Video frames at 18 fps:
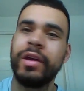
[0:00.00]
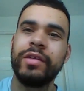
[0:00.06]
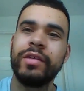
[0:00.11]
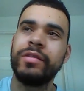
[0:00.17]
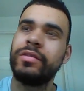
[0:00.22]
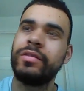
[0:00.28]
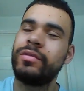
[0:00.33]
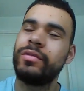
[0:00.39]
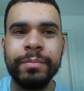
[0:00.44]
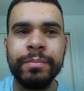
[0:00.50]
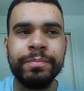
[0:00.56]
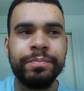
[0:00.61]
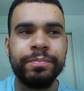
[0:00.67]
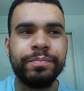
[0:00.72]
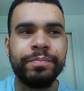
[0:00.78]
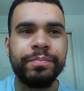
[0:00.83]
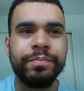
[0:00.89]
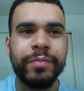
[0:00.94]
I was like,
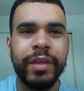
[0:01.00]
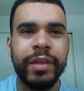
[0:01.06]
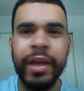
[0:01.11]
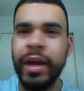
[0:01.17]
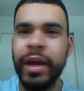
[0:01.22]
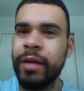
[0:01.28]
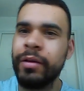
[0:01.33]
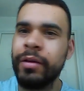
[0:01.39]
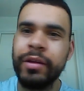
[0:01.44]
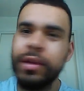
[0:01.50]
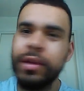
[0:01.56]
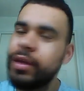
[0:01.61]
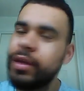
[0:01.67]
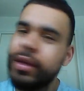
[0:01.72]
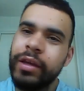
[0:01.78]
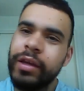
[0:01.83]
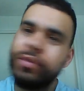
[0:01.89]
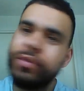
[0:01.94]
yeah,
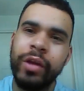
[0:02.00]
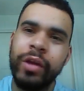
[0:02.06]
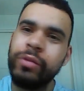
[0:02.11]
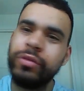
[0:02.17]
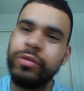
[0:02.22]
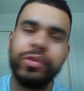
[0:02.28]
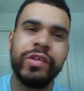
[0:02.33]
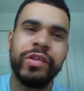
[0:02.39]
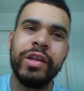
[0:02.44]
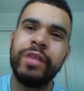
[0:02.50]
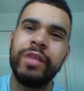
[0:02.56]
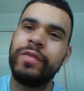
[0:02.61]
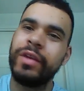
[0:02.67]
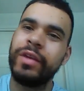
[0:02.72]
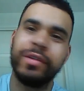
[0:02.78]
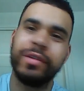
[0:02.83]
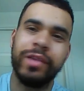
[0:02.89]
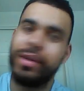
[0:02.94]
don't do silly things
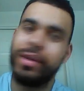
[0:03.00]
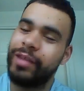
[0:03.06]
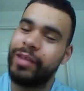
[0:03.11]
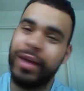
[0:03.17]
like that.